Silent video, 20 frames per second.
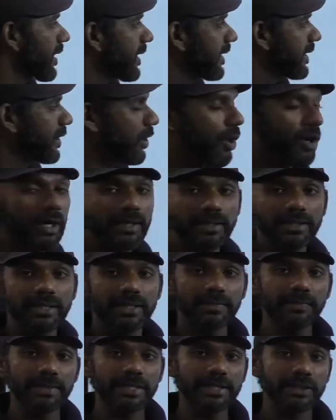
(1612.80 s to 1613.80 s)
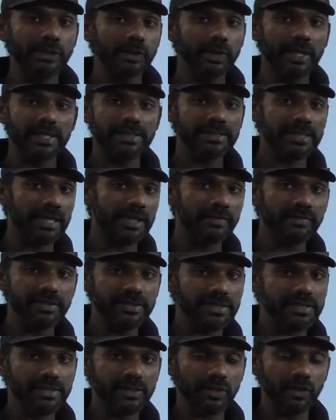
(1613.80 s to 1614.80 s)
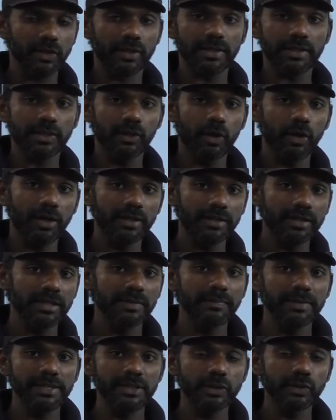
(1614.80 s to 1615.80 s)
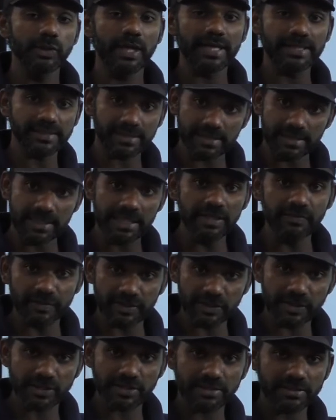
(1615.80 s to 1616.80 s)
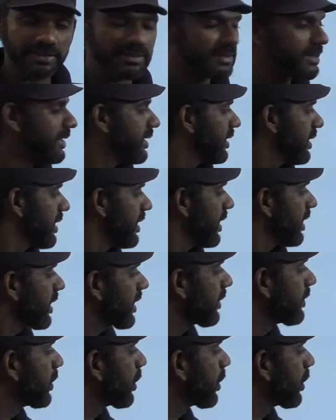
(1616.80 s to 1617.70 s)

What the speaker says: He ordered me to do as I wish is wrong. He ordered me to do as he wished. Come